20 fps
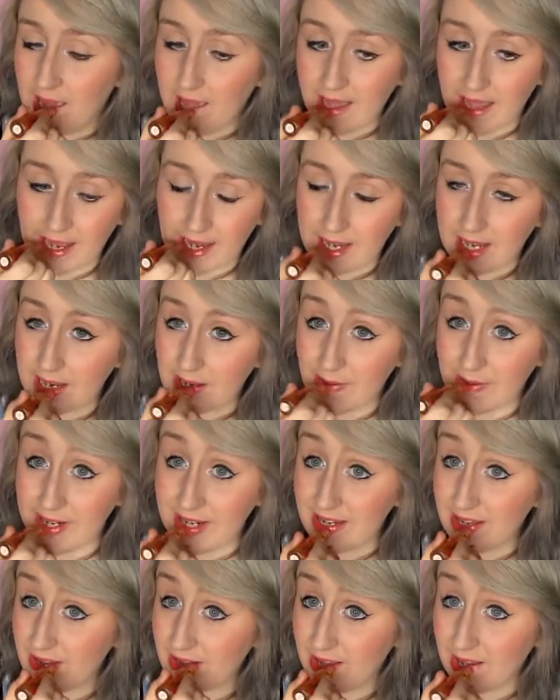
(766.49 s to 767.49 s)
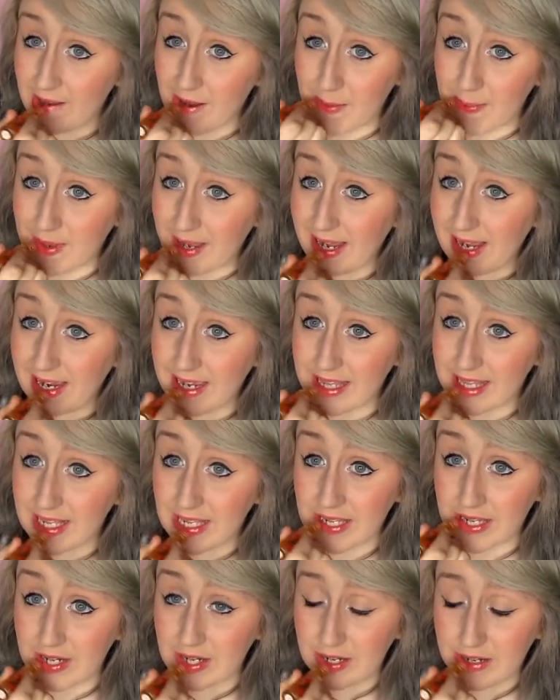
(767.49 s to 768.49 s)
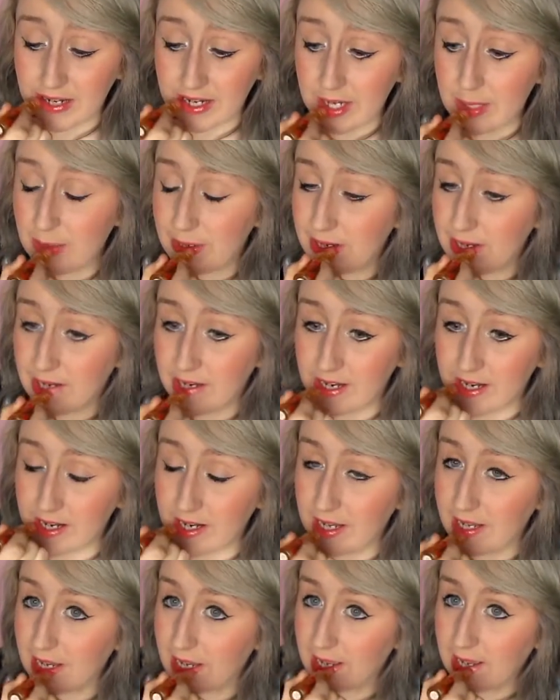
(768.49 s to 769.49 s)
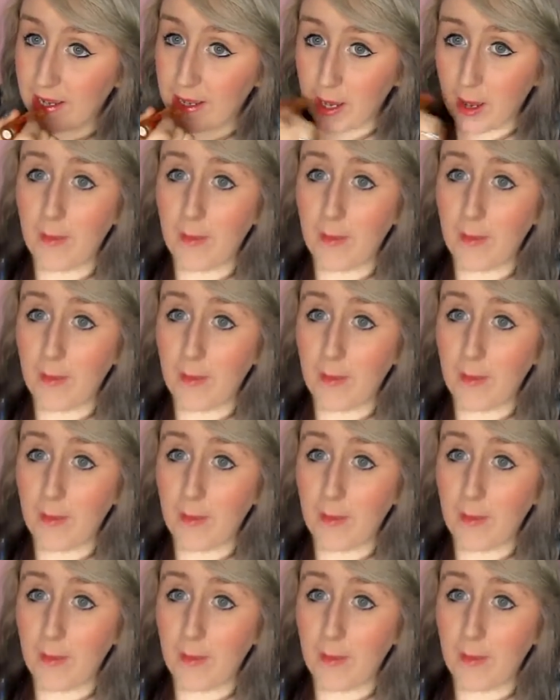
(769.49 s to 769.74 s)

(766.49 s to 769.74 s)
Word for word: And when I say I'd pack this on, I mean I'd like